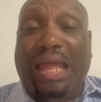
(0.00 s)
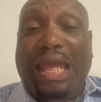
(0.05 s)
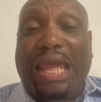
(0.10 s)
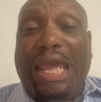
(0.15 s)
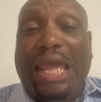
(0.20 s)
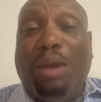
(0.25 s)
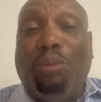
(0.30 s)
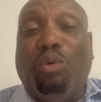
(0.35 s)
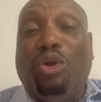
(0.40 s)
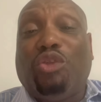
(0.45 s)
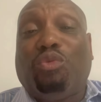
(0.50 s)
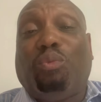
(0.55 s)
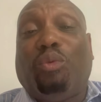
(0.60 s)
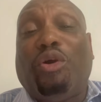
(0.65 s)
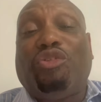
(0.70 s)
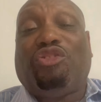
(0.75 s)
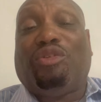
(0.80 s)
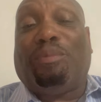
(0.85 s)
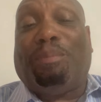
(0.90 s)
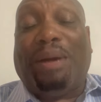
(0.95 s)
And what's
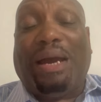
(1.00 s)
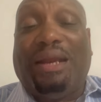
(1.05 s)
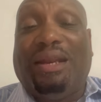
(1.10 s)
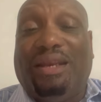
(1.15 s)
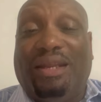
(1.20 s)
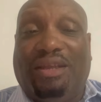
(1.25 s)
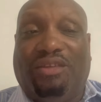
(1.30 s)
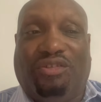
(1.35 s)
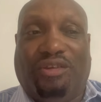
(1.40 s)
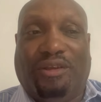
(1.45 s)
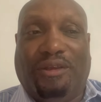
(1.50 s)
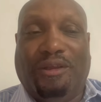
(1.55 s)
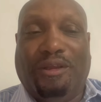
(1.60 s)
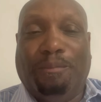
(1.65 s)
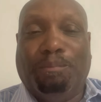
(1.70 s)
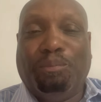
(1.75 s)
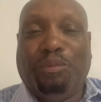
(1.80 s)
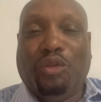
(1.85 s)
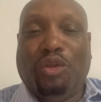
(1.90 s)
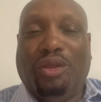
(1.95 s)
worse about it is
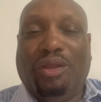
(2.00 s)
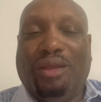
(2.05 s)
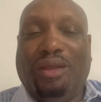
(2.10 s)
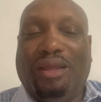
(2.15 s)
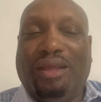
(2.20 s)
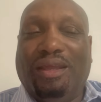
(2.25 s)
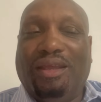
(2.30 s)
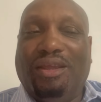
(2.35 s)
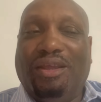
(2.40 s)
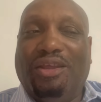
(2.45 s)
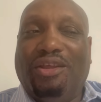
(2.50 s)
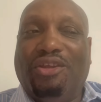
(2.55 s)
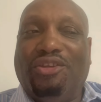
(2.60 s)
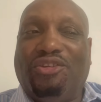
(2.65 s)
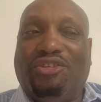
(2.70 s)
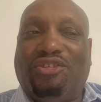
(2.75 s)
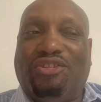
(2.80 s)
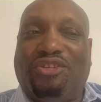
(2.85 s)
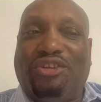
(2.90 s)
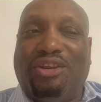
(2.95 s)

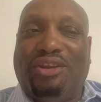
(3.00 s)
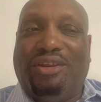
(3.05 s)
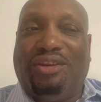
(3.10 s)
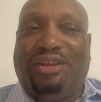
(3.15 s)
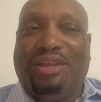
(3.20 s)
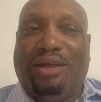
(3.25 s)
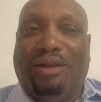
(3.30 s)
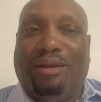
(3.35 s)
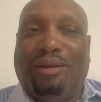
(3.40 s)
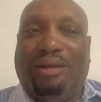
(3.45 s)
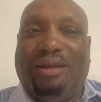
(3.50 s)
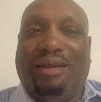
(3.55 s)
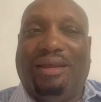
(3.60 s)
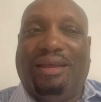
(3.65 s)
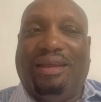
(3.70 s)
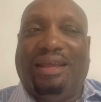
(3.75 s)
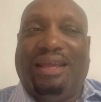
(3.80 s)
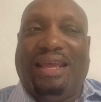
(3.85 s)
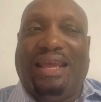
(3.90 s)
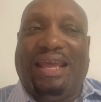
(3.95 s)
Citadel
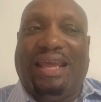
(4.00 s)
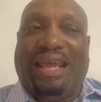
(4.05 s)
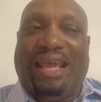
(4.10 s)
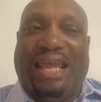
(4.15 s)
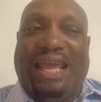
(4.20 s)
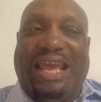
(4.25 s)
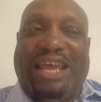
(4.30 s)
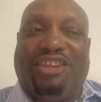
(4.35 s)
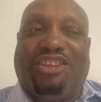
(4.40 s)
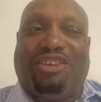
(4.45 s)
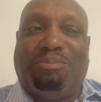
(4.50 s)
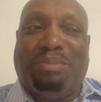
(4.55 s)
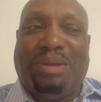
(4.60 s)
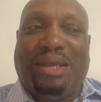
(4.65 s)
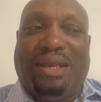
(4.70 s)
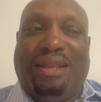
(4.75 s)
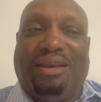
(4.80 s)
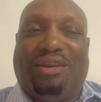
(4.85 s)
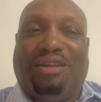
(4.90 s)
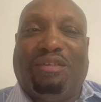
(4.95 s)

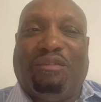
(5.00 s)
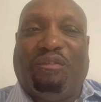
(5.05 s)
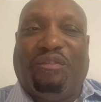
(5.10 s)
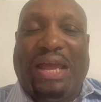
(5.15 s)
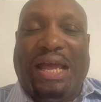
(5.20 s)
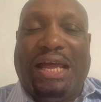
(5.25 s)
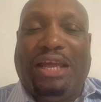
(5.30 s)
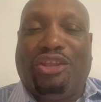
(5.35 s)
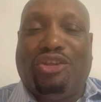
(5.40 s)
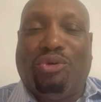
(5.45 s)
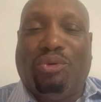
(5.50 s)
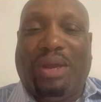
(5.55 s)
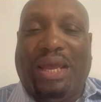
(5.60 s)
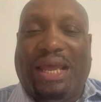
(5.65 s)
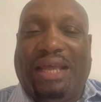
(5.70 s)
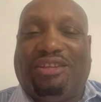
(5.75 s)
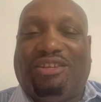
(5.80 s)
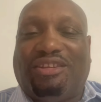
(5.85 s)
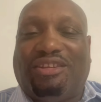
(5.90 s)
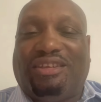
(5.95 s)
estimated the value
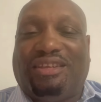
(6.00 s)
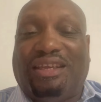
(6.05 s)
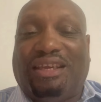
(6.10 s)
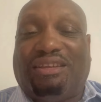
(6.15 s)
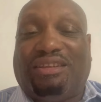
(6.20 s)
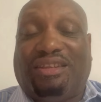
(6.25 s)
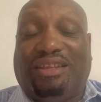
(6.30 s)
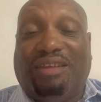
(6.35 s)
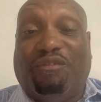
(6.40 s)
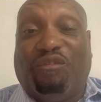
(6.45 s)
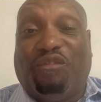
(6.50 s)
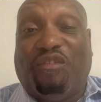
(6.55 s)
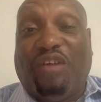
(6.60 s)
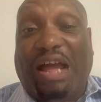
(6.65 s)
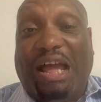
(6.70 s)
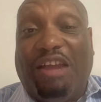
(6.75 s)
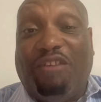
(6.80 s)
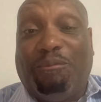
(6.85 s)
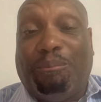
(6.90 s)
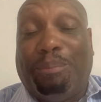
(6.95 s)
at
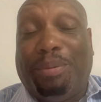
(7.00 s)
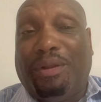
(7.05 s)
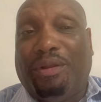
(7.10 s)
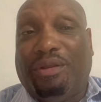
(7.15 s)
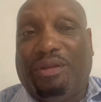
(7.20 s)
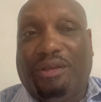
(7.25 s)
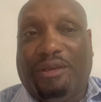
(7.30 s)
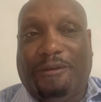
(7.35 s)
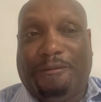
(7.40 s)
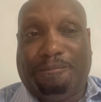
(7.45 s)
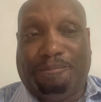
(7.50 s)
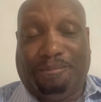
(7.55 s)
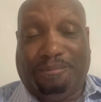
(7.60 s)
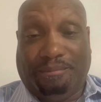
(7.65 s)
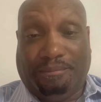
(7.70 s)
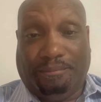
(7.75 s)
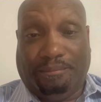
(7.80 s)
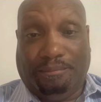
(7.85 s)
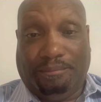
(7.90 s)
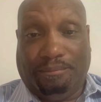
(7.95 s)
$65 billion.
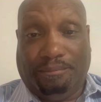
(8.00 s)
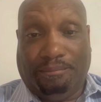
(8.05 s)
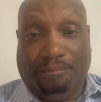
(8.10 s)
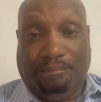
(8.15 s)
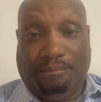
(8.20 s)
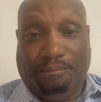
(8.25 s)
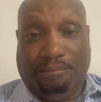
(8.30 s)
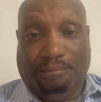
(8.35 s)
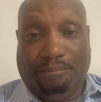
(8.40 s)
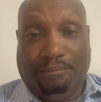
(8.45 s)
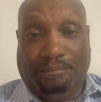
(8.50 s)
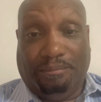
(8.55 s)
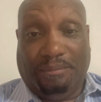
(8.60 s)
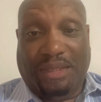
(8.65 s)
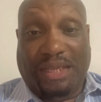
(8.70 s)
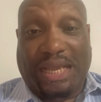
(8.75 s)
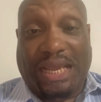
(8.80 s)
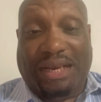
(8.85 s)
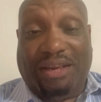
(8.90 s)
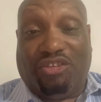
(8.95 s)

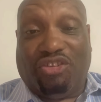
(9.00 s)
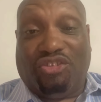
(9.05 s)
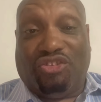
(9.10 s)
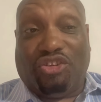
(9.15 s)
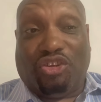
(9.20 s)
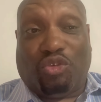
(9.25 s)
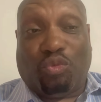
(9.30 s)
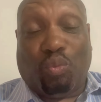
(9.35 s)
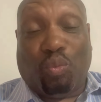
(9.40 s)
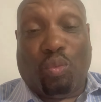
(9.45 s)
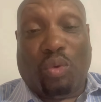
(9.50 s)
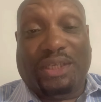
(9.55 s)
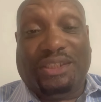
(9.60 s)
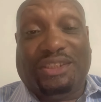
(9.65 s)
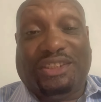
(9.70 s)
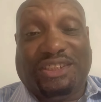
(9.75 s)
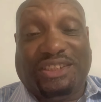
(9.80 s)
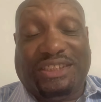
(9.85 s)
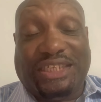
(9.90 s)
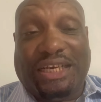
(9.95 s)
And this is just one
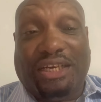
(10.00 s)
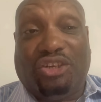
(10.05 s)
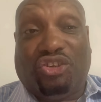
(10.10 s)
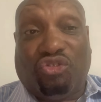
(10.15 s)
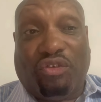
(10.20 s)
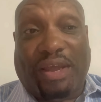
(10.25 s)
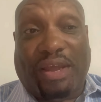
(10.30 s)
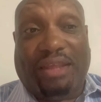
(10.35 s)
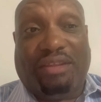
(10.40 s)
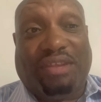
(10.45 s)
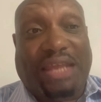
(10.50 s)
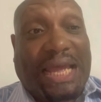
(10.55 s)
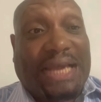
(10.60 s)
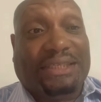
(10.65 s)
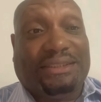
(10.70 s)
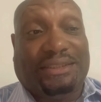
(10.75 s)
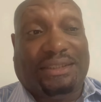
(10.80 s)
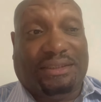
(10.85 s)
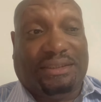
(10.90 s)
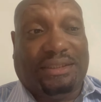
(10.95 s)
set of
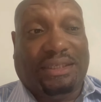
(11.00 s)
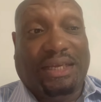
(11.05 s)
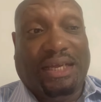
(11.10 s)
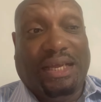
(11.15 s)
transactions.